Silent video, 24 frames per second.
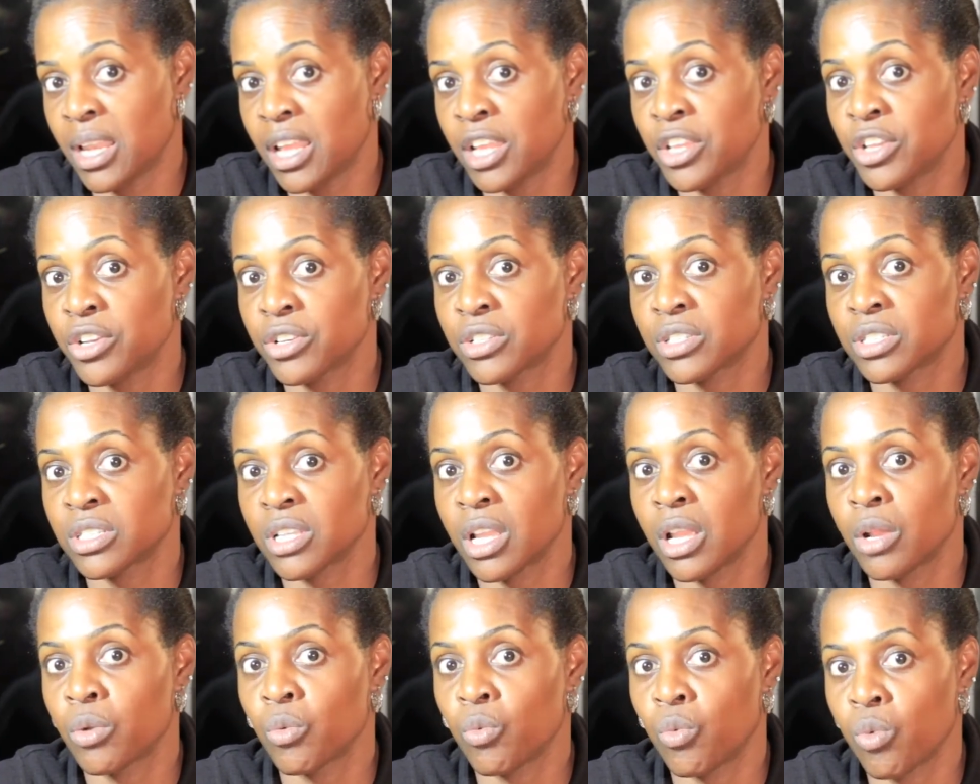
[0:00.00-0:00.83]
and you're
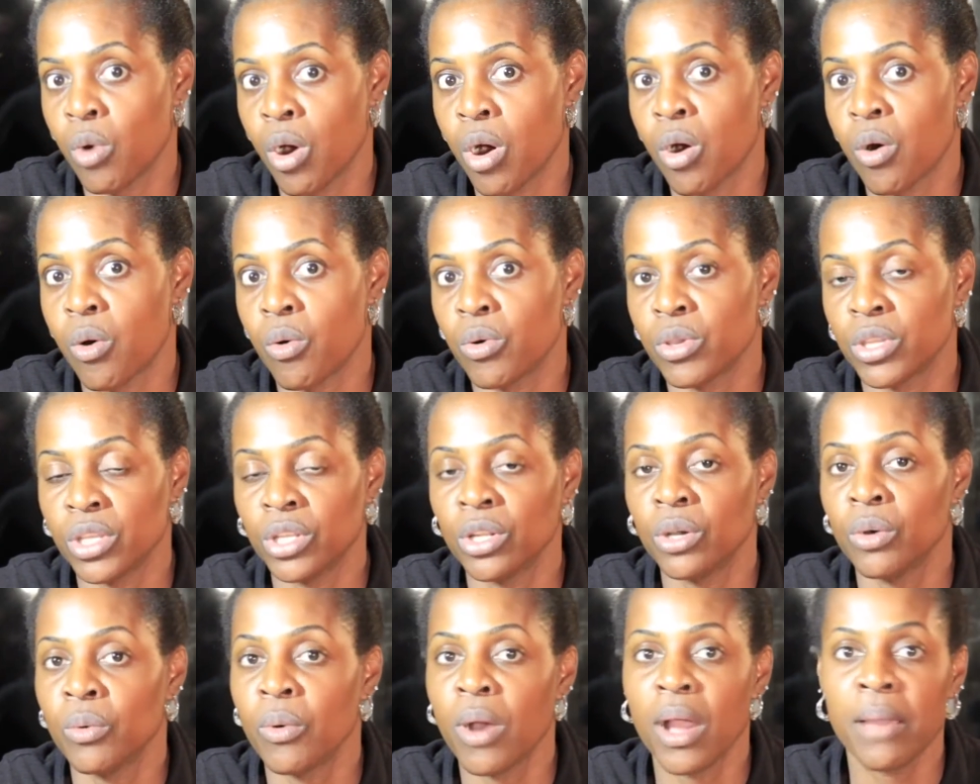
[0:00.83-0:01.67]
saying, whoa, you
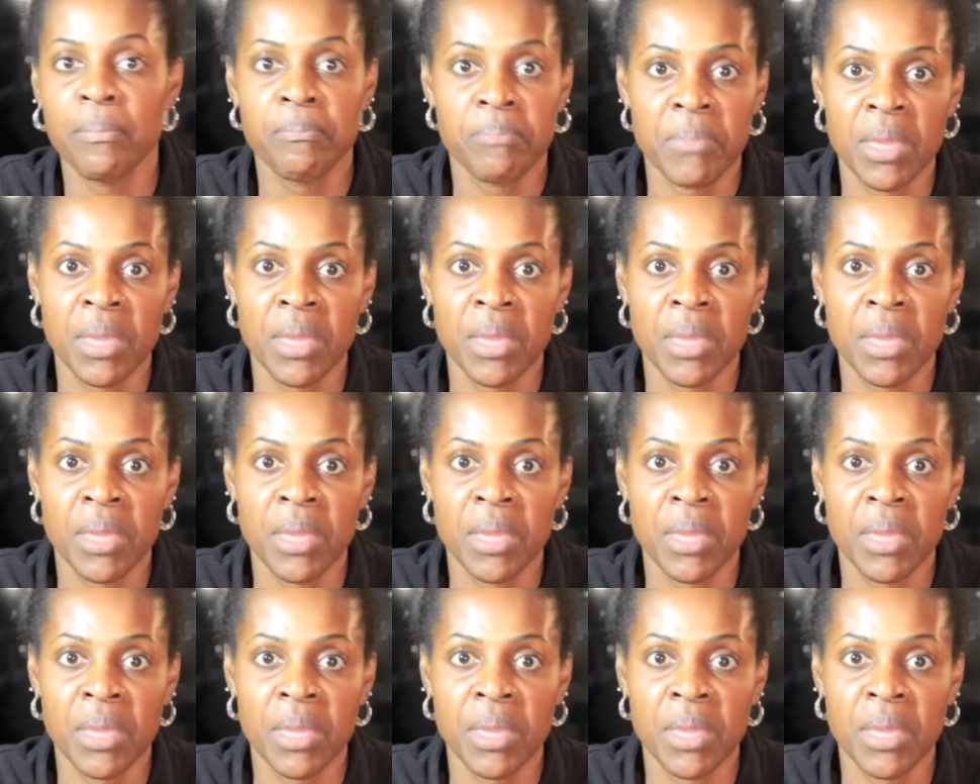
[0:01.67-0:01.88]
know what?